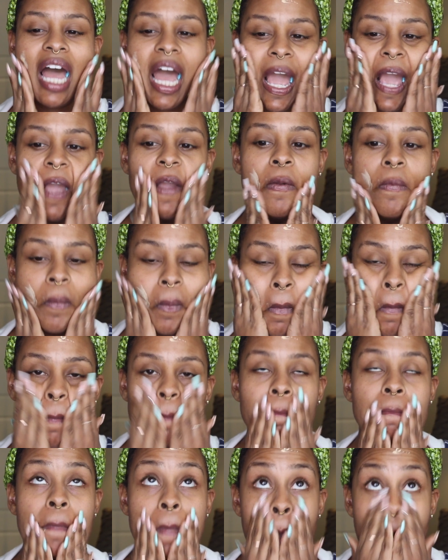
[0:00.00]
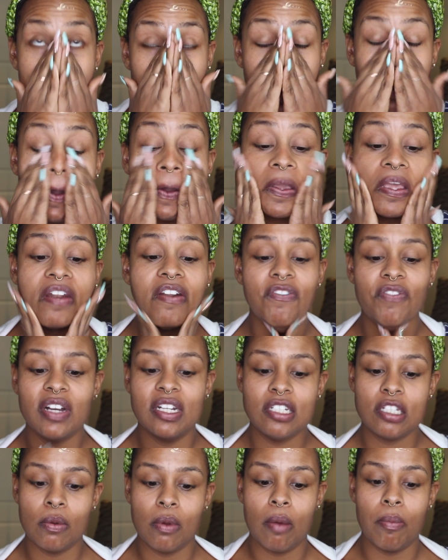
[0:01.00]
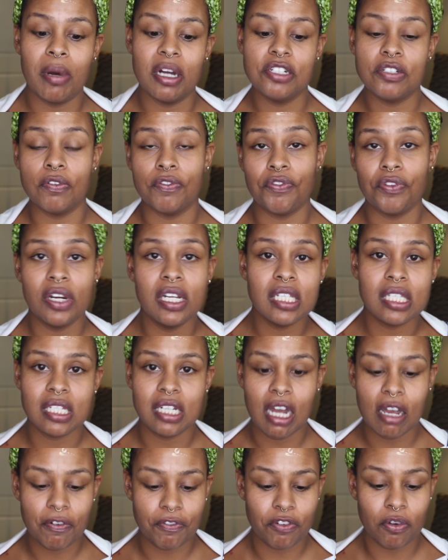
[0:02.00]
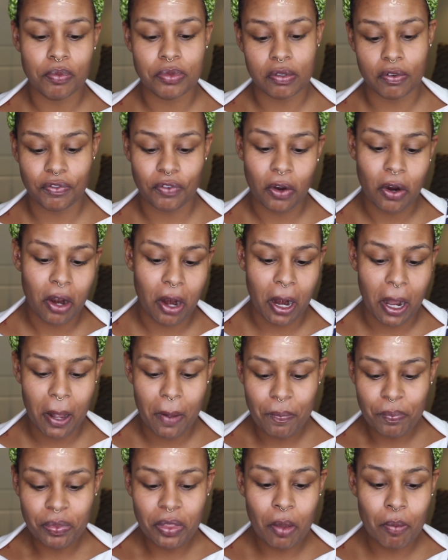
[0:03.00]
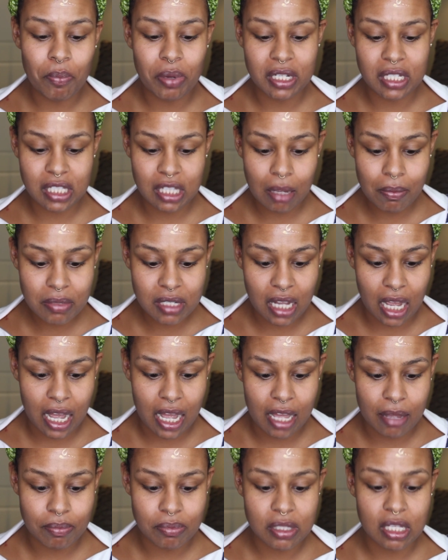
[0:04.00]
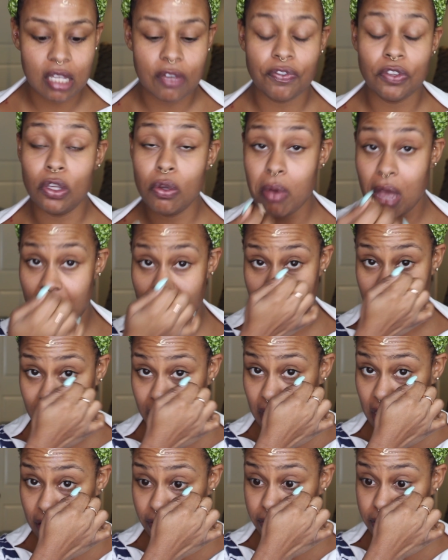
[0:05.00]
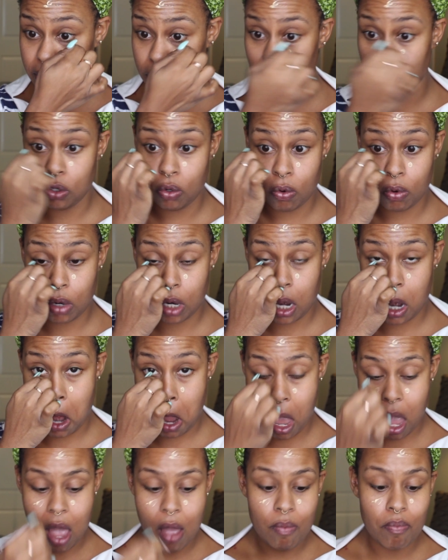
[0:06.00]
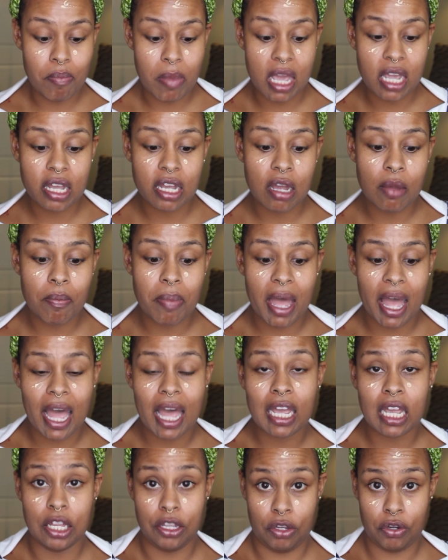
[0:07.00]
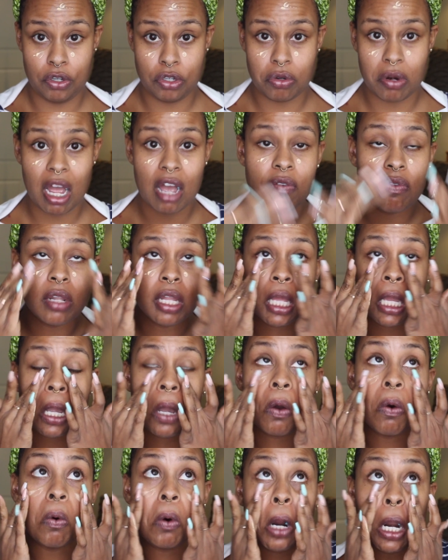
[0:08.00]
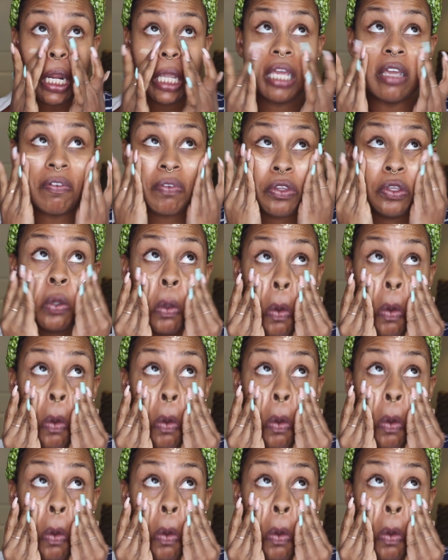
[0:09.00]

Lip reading: hey, go get a bunch of free stuff from Sephora. But sometimes if you have left your makeup bag and you're traveling, or if